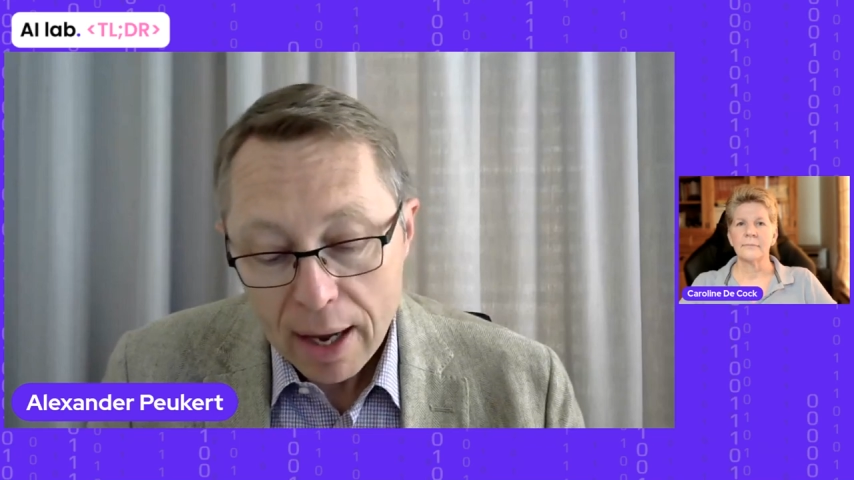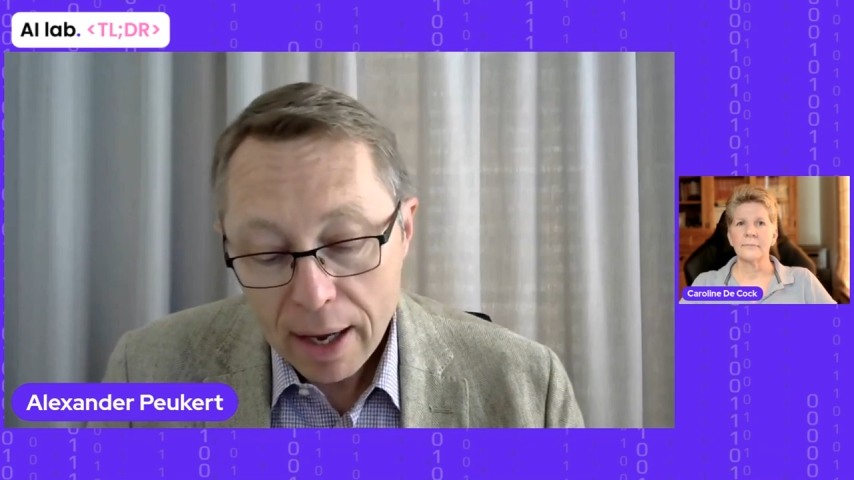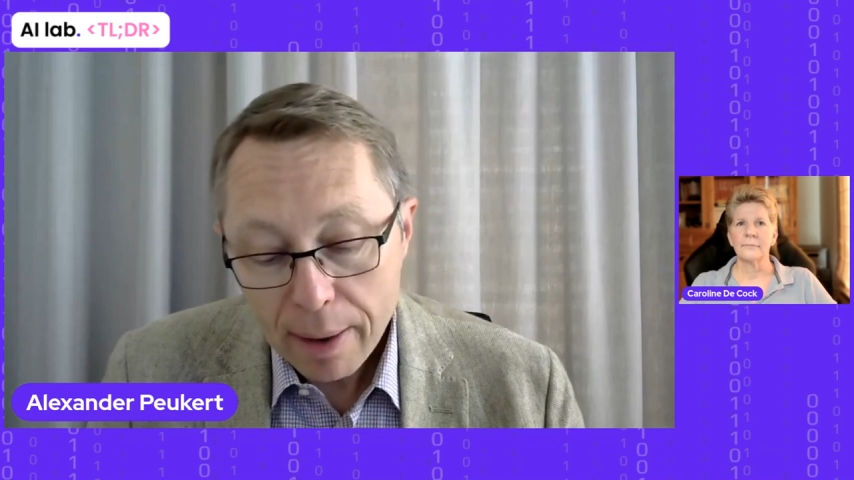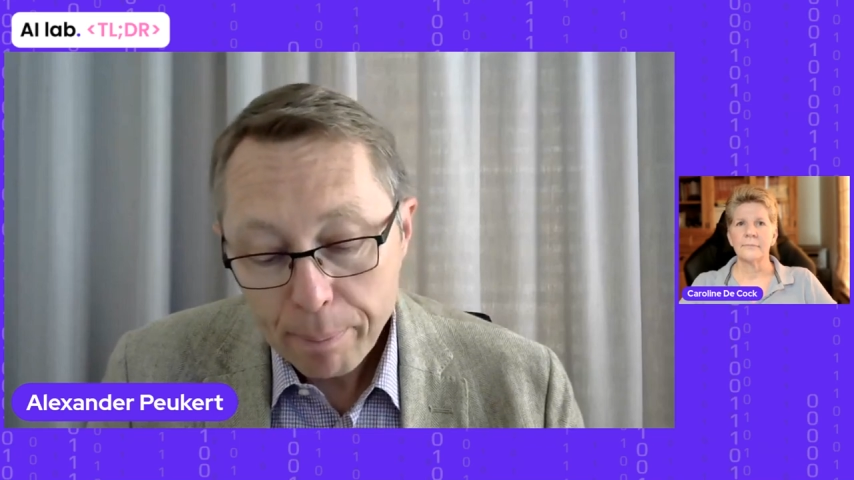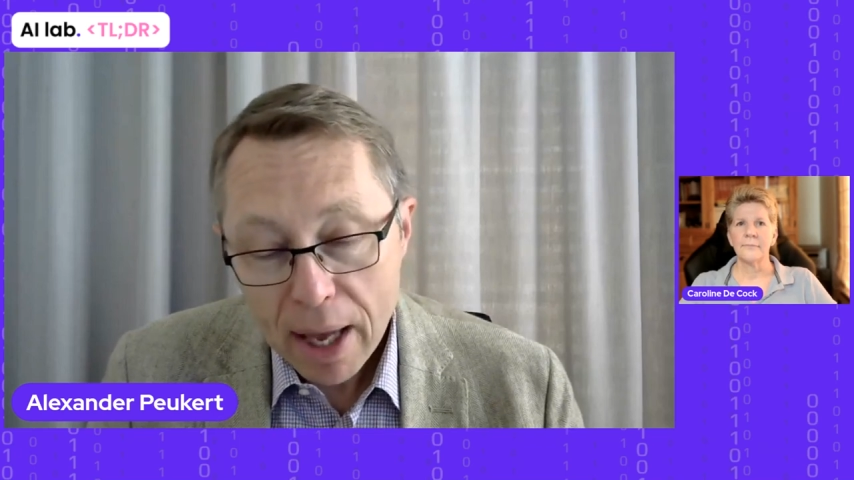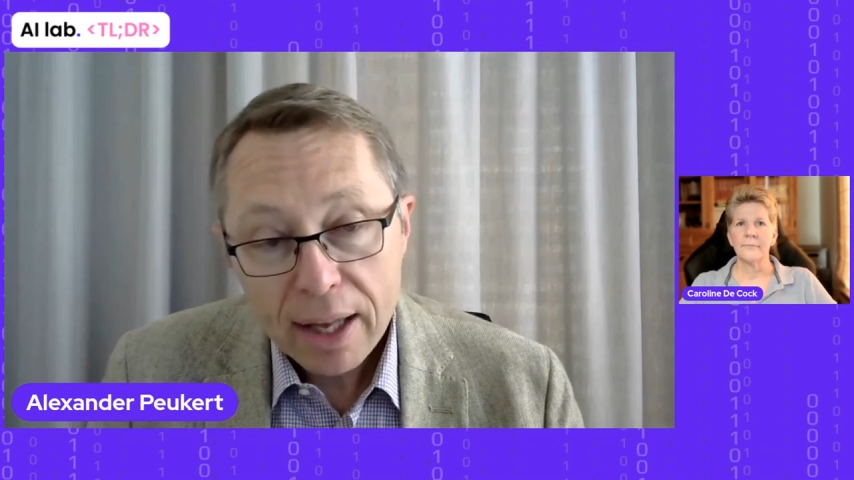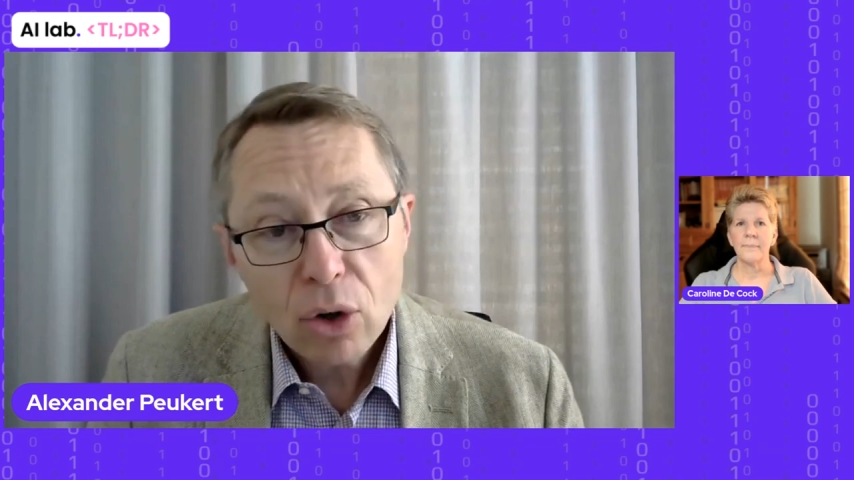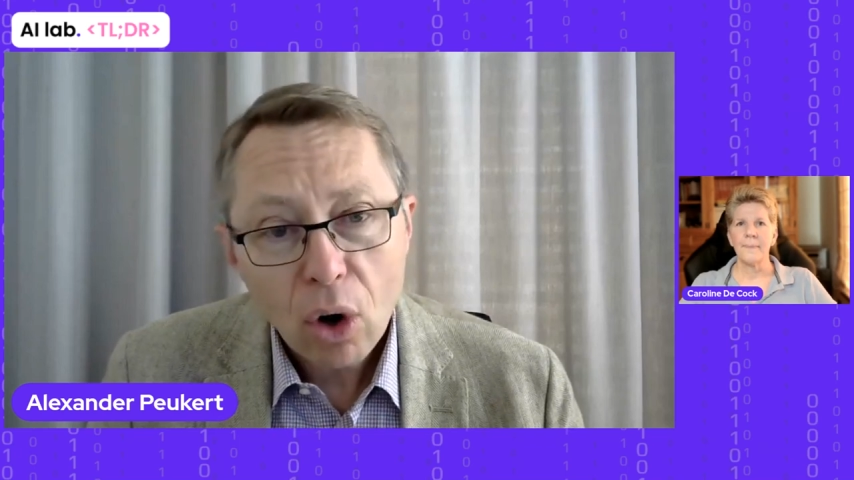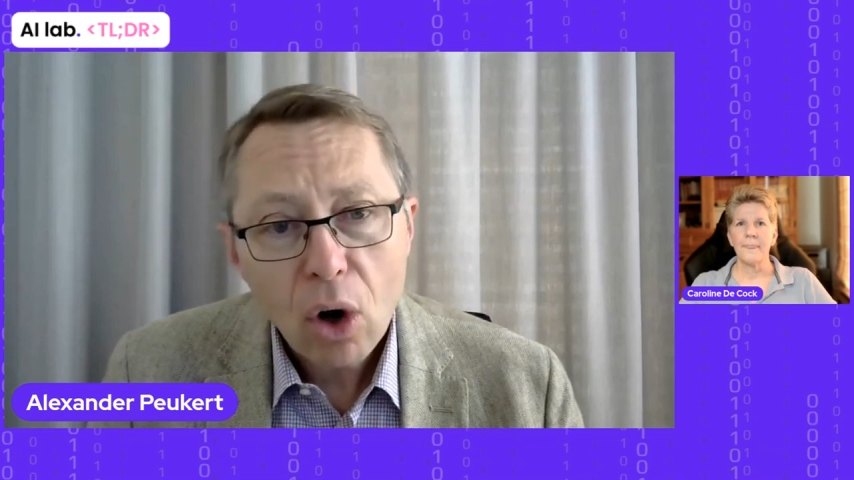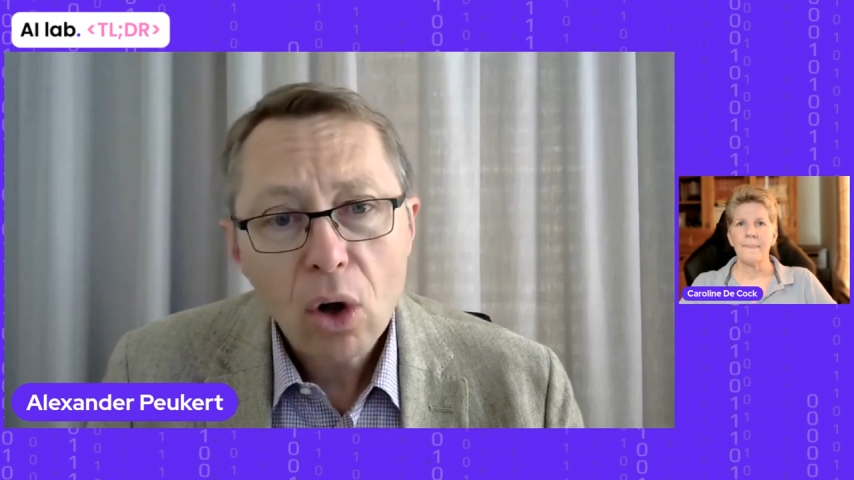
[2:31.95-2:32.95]

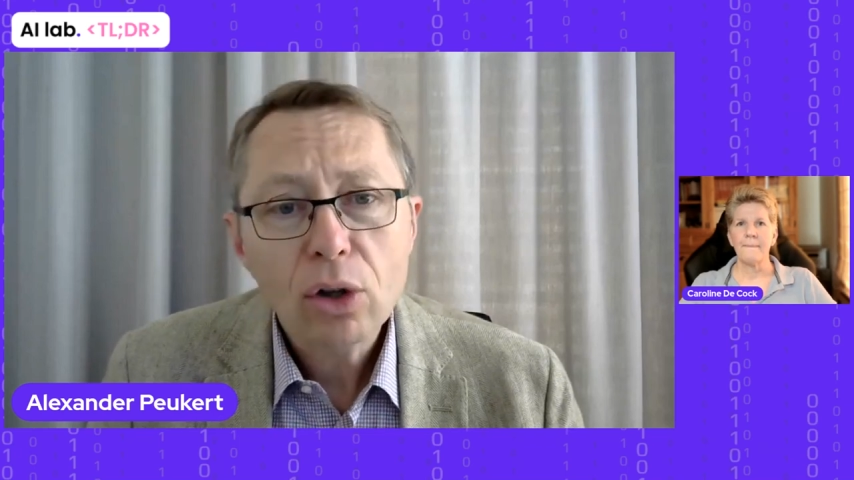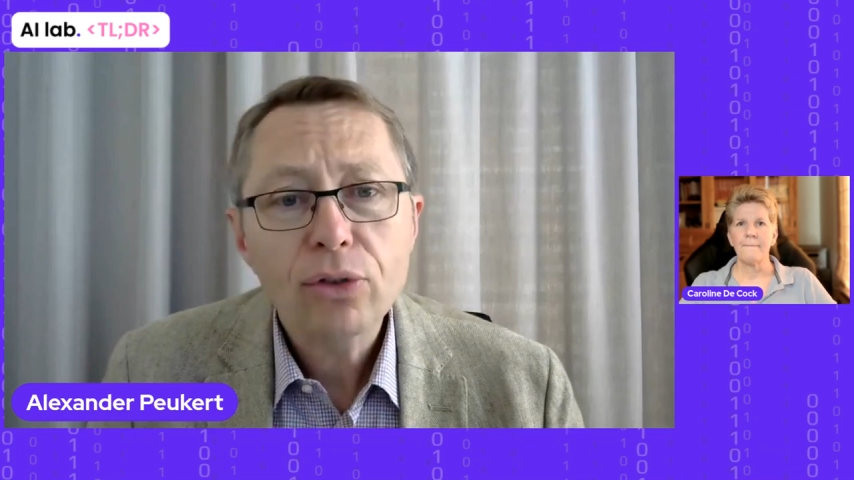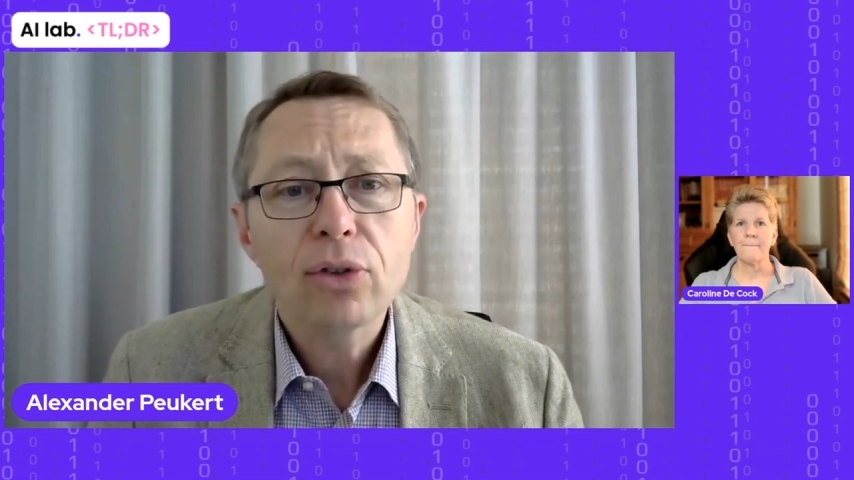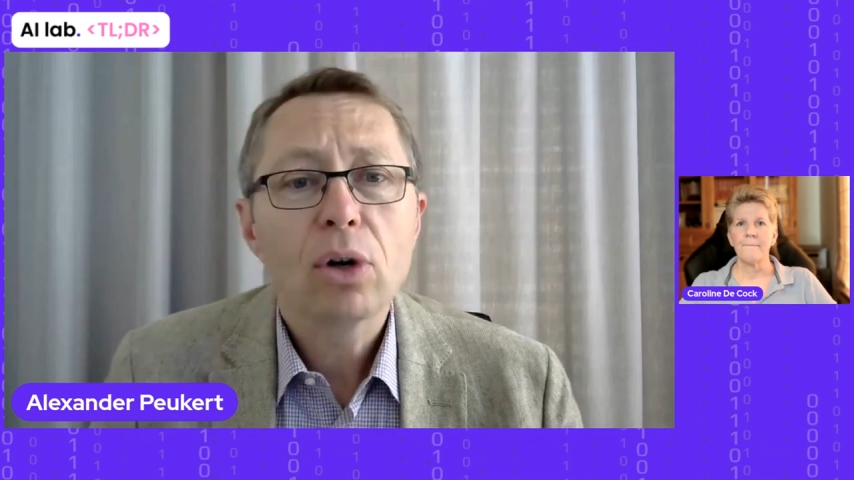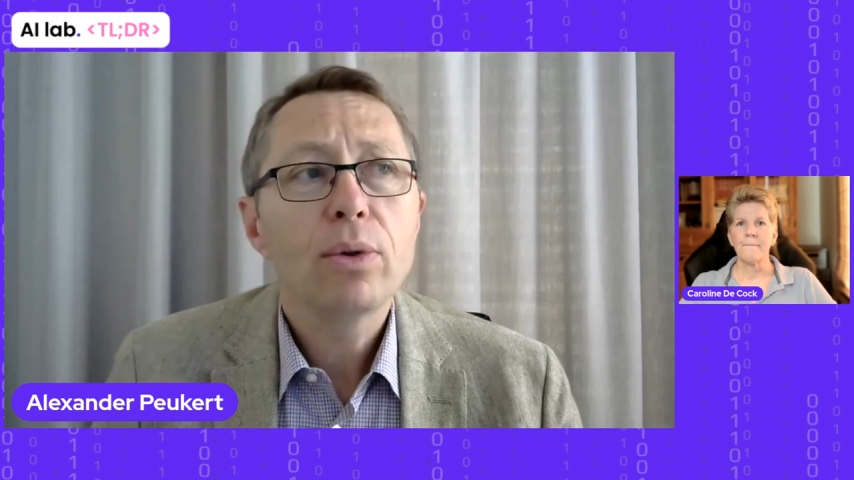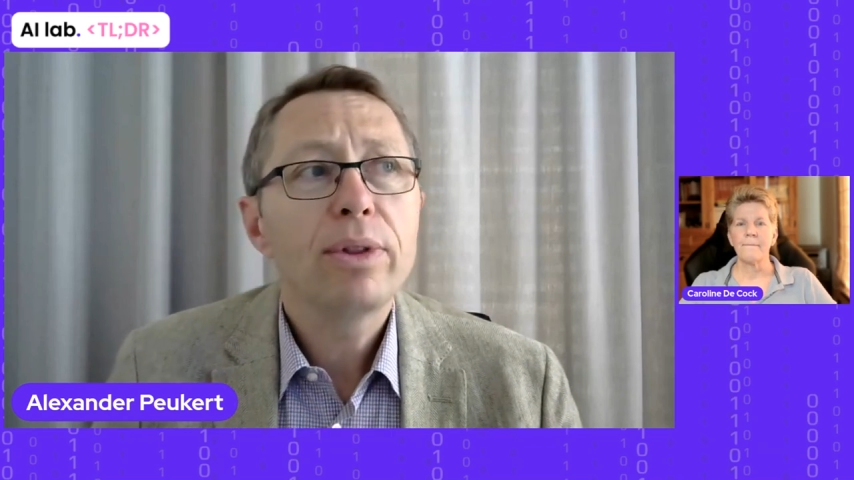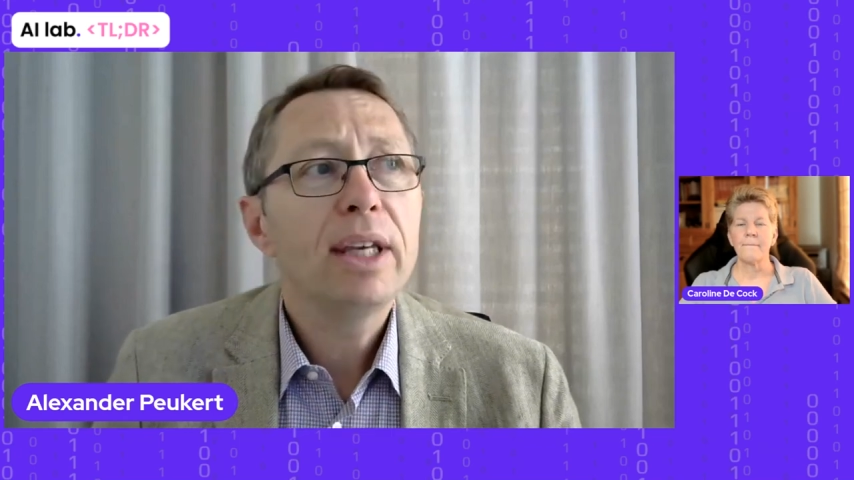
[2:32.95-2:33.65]
And also